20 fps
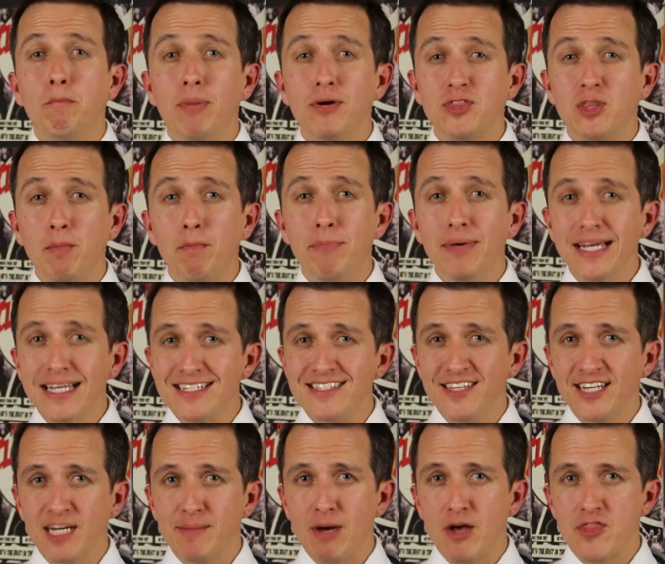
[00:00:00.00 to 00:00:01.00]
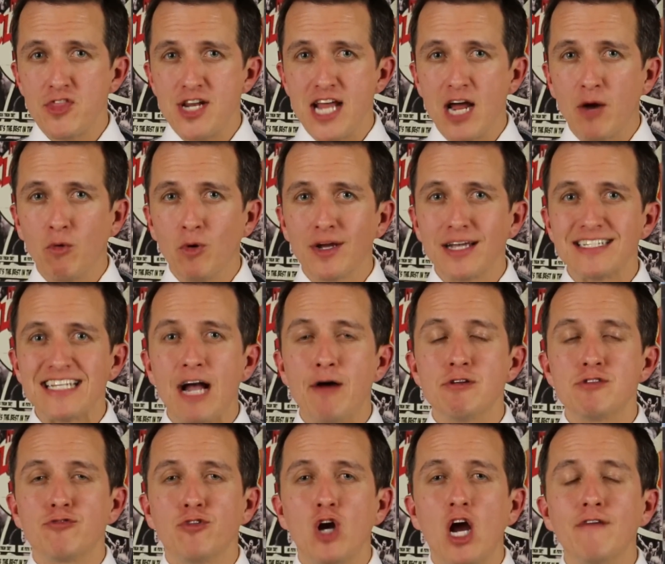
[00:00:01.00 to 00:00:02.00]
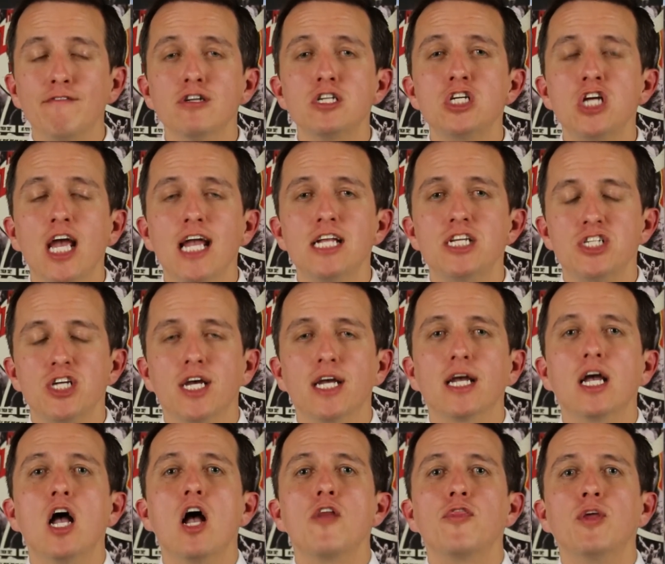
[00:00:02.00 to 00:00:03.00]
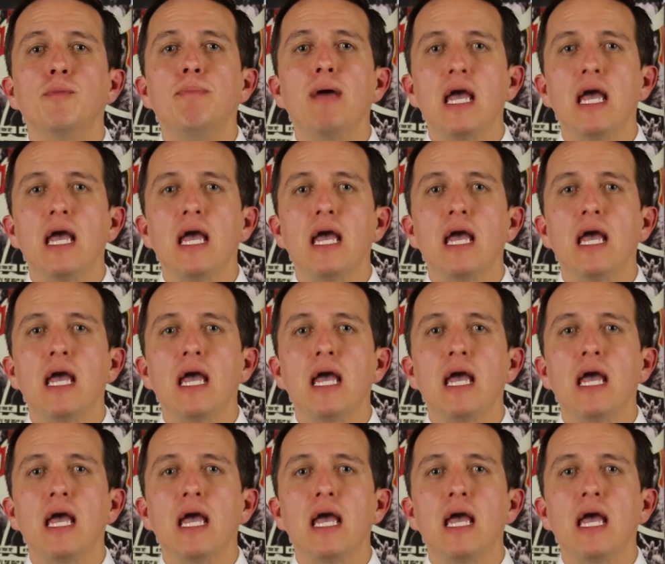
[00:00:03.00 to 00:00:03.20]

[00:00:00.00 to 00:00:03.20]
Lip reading: But the biggest thing about the network is how it's forever changing the